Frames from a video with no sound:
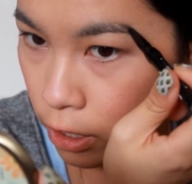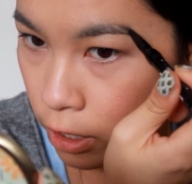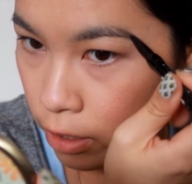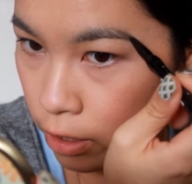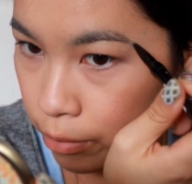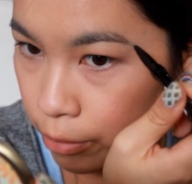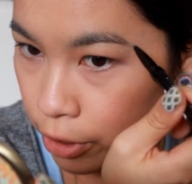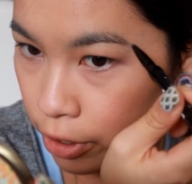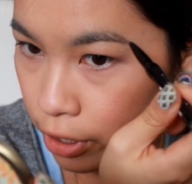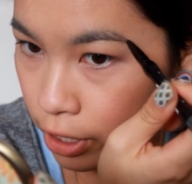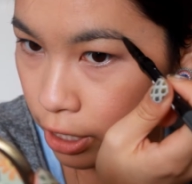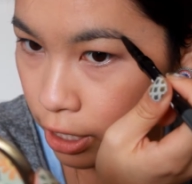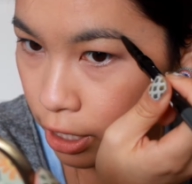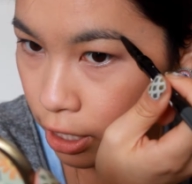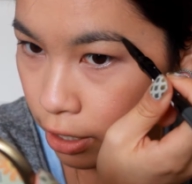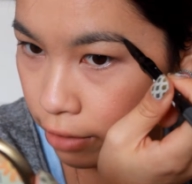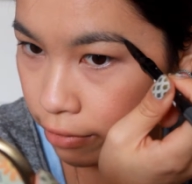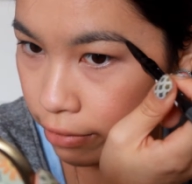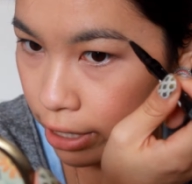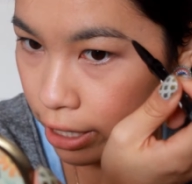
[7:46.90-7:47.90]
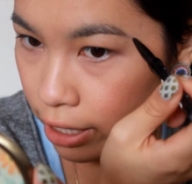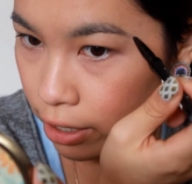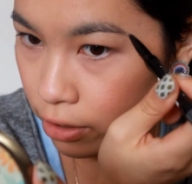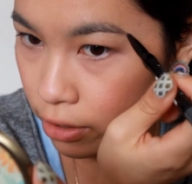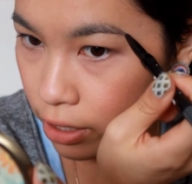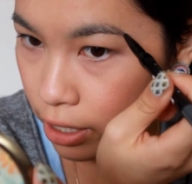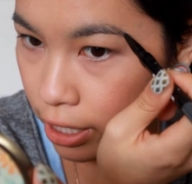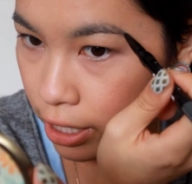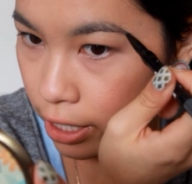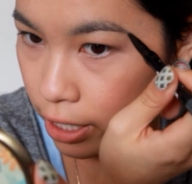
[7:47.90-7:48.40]
I'm gonna carve
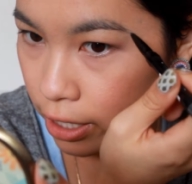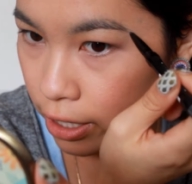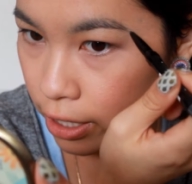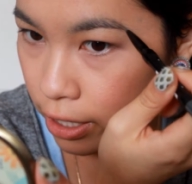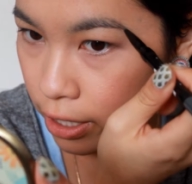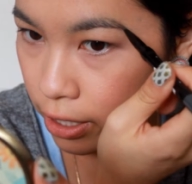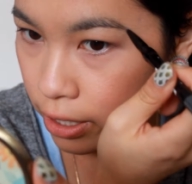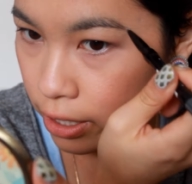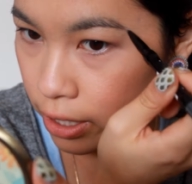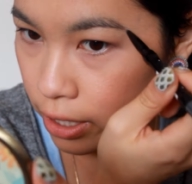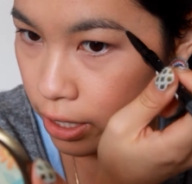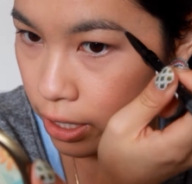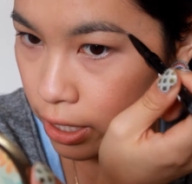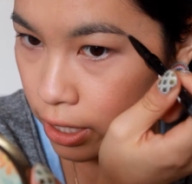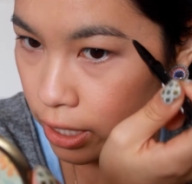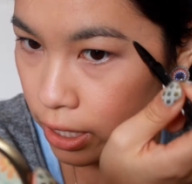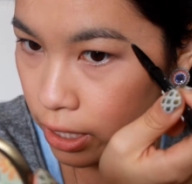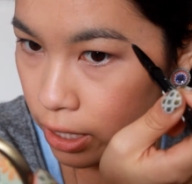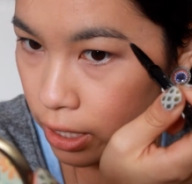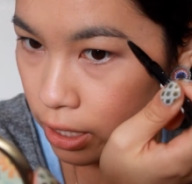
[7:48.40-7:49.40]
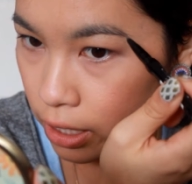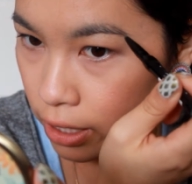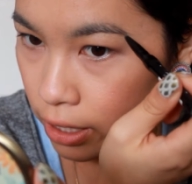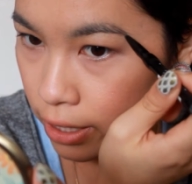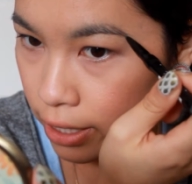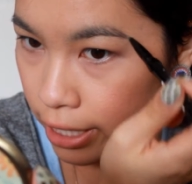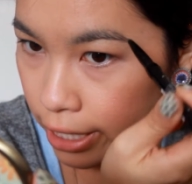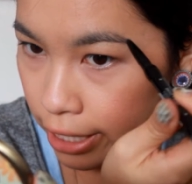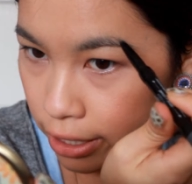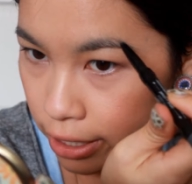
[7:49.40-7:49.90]
out and
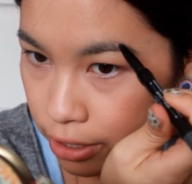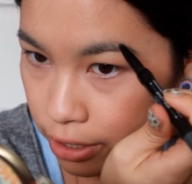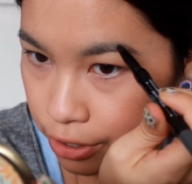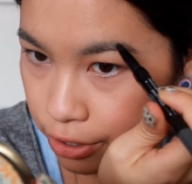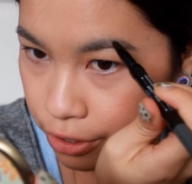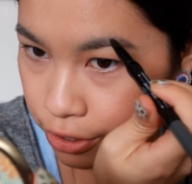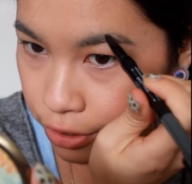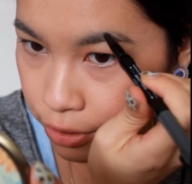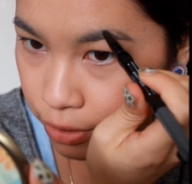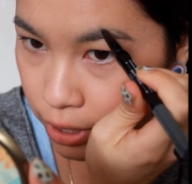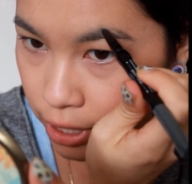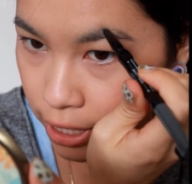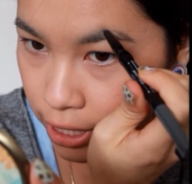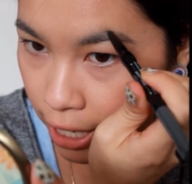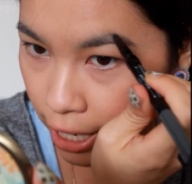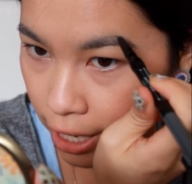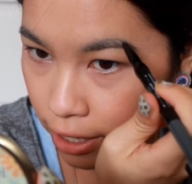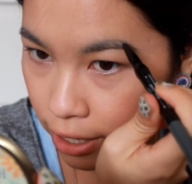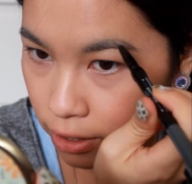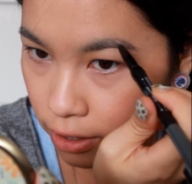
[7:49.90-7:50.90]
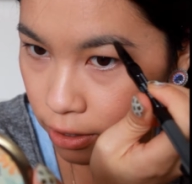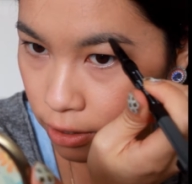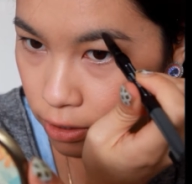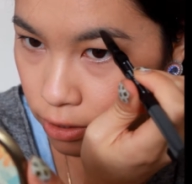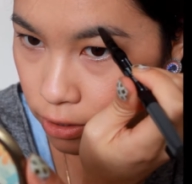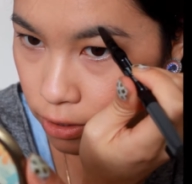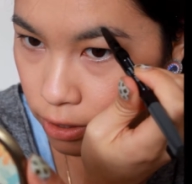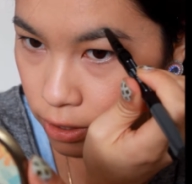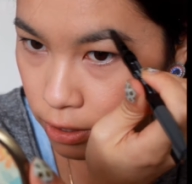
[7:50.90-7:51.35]
connect to the tail.